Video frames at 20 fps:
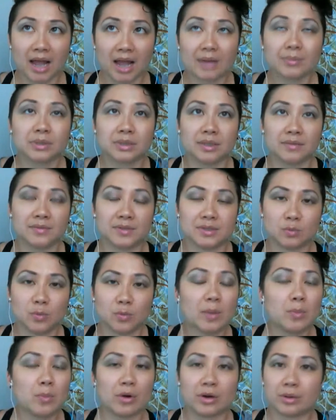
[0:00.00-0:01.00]
I believe, is
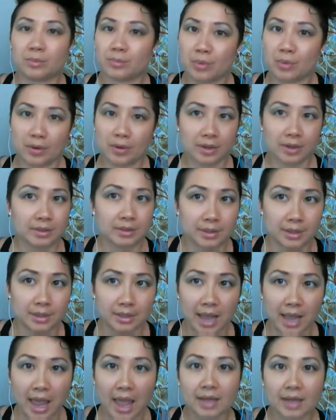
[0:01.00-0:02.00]
way more important
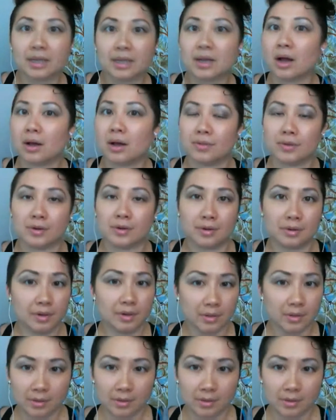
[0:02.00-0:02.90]
than any other